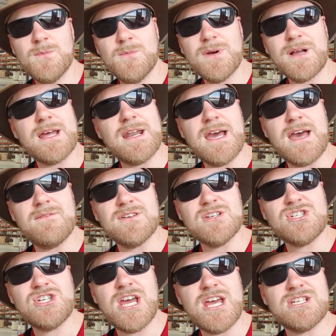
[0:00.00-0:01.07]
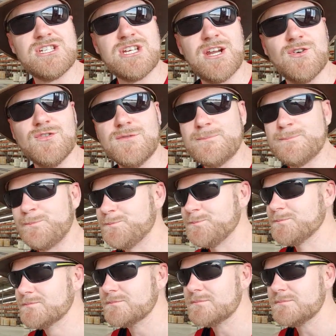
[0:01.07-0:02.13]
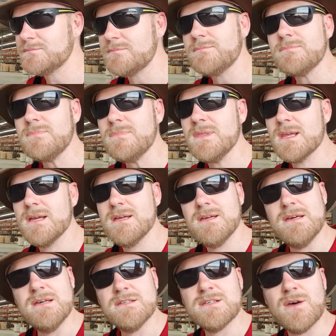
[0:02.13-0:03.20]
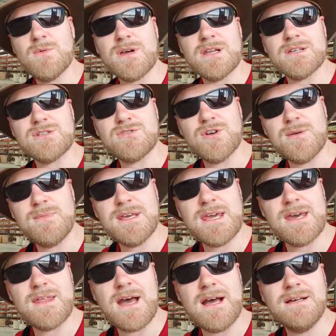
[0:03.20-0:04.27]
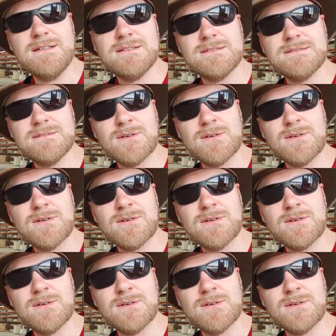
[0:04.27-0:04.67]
We're going to have a shared channel. I fly up my nose. So we're going to stream together.